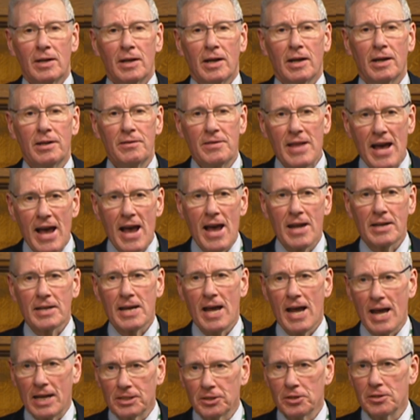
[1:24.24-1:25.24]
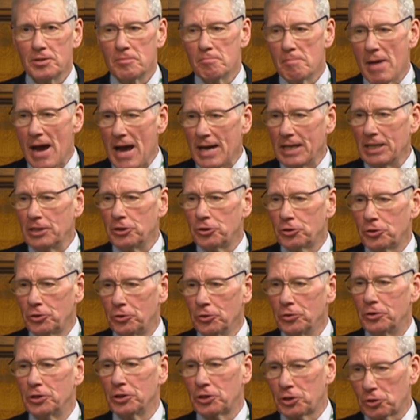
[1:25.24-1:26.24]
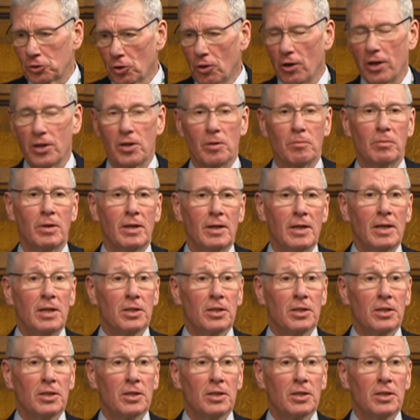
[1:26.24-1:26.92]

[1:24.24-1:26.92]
And that hasn't managed to destroy them.